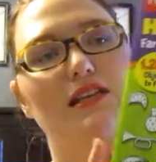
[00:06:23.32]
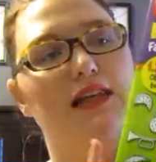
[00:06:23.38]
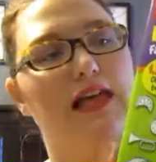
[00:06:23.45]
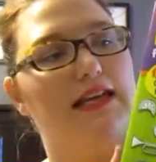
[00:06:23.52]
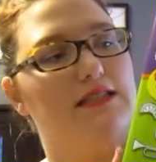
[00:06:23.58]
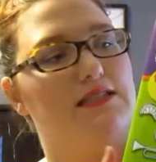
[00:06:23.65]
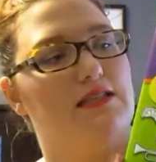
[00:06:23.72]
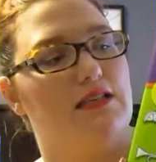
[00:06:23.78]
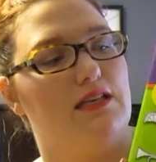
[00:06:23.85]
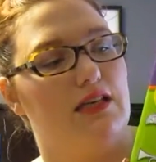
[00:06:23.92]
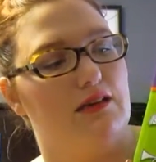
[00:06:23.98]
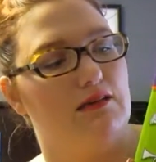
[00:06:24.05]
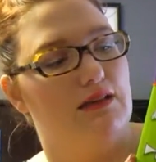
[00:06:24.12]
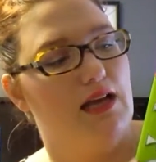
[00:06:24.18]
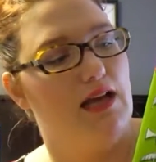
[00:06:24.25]
likes to
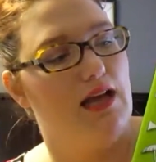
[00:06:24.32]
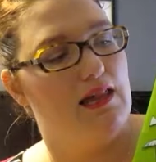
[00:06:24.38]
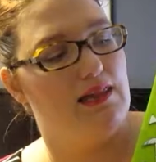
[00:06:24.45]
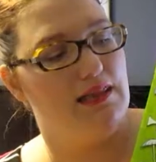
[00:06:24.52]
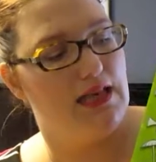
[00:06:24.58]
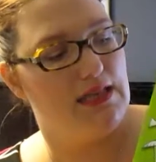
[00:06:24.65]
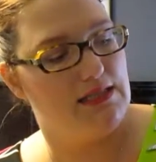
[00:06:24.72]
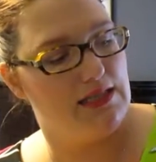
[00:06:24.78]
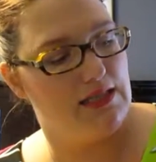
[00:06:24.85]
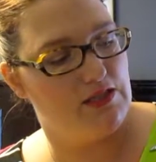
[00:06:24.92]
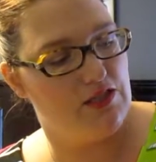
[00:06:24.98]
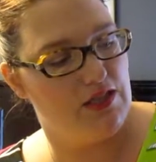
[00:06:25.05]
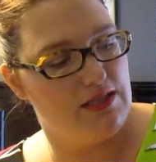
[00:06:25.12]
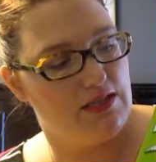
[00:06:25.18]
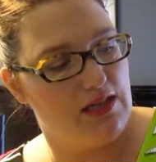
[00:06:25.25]
do this. And
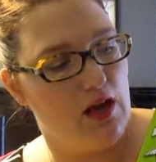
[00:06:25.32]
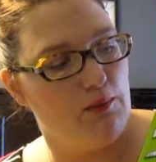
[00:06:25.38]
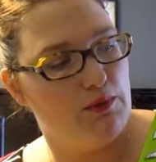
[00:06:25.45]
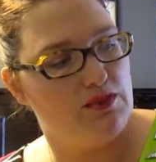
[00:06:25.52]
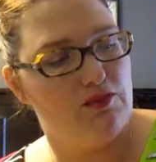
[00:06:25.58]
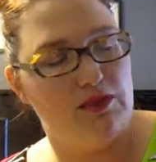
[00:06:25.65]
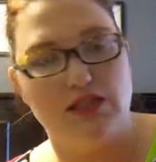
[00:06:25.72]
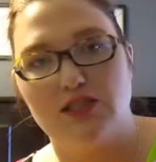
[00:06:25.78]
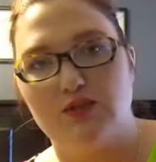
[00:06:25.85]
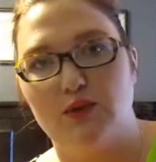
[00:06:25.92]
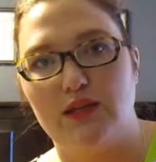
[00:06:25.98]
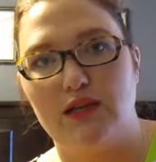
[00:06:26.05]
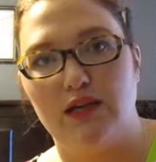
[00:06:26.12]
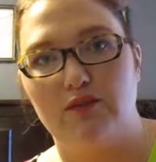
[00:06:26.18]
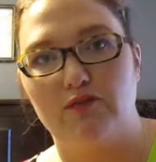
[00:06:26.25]
she's almost finished
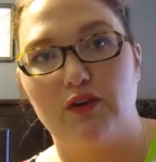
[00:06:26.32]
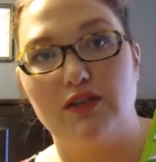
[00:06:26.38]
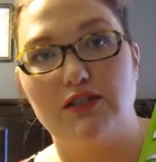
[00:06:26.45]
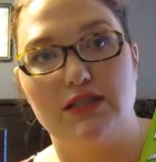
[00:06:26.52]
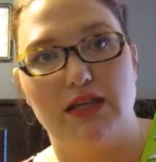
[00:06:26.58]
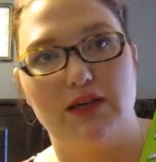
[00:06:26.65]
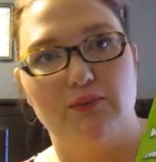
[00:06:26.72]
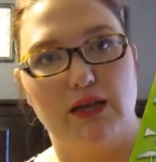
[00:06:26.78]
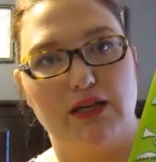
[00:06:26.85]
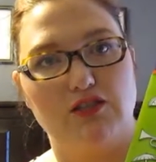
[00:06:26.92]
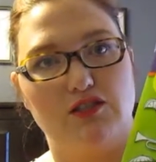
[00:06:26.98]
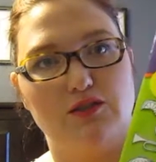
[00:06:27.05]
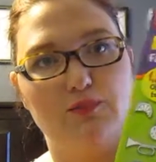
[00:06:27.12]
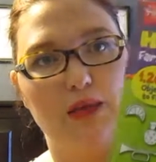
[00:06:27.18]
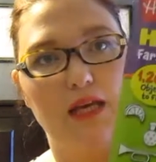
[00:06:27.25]
with her first Hidden
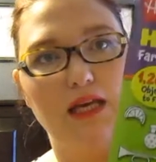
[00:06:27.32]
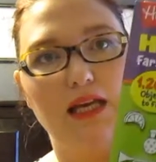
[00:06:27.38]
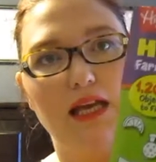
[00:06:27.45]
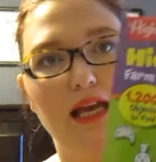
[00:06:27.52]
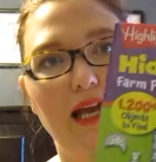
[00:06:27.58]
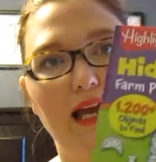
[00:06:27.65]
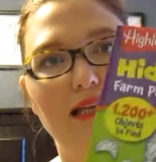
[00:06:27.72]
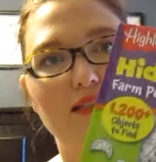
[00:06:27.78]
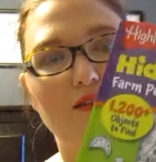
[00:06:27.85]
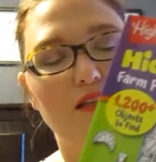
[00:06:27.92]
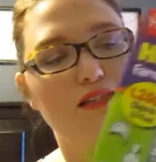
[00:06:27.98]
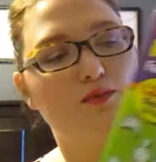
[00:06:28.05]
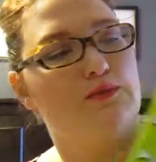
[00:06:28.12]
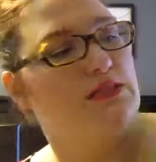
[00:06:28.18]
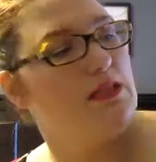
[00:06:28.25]
Pictures book. And so
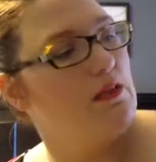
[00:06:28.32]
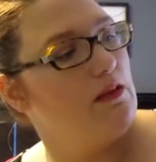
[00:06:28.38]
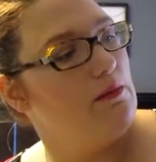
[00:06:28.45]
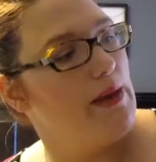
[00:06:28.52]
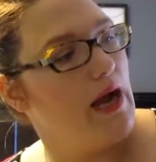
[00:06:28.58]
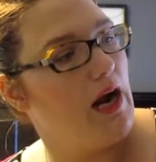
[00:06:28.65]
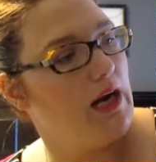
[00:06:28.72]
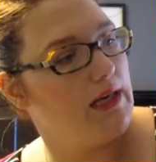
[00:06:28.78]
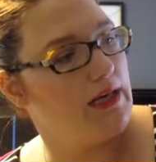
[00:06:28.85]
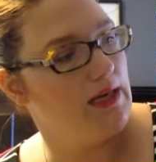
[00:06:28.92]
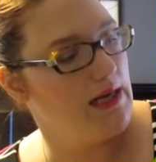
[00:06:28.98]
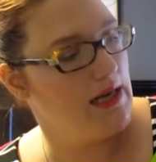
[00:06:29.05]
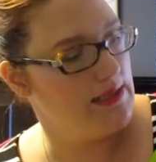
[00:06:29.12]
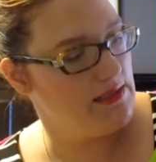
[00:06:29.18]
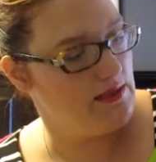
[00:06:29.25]
this one's a little bit harder.
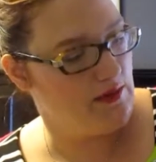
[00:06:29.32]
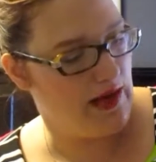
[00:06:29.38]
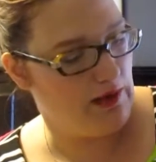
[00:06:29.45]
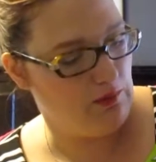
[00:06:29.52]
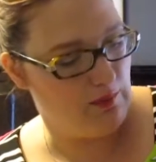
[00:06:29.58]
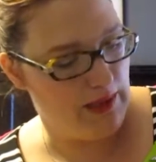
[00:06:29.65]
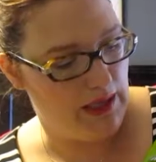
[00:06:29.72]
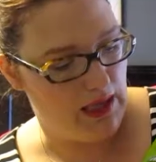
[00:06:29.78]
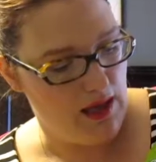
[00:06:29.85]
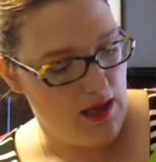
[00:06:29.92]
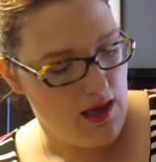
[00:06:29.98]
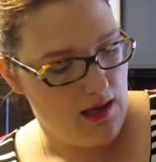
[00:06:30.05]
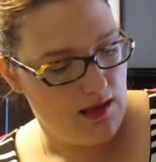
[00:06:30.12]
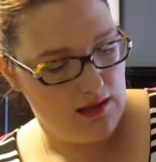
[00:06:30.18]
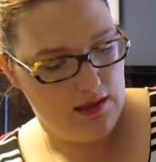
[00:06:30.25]
And so that will be
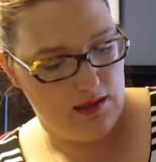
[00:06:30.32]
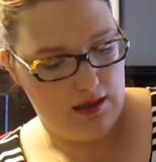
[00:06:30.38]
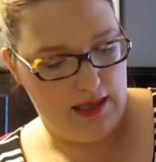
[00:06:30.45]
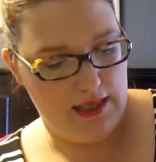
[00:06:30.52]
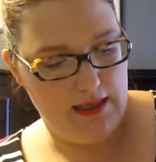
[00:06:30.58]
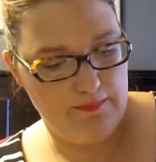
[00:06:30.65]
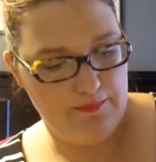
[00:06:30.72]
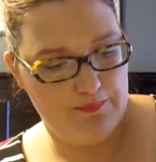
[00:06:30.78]
good.